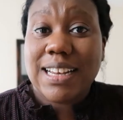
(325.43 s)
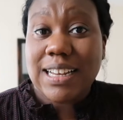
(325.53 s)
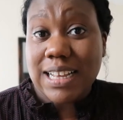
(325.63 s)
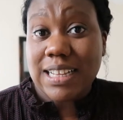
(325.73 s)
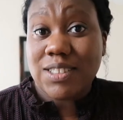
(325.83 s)

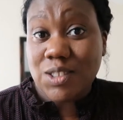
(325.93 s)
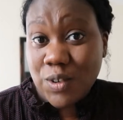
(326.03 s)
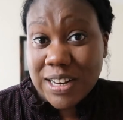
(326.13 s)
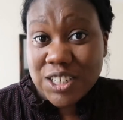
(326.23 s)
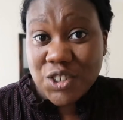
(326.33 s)

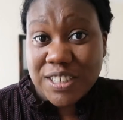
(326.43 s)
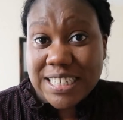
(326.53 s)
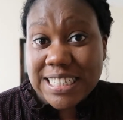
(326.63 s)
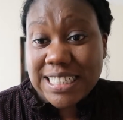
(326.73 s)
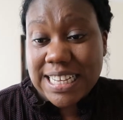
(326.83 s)

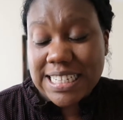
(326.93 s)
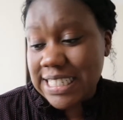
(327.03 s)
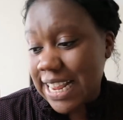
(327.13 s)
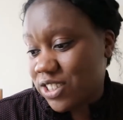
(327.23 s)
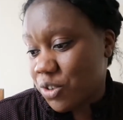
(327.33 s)
Toiletries is
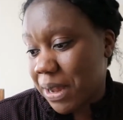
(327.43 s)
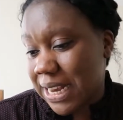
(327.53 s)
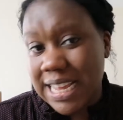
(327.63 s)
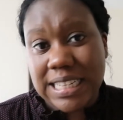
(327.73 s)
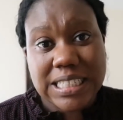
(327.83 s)
next on my
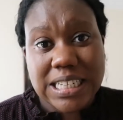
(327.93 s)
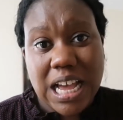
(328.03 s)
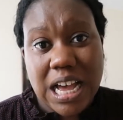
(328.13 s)
list.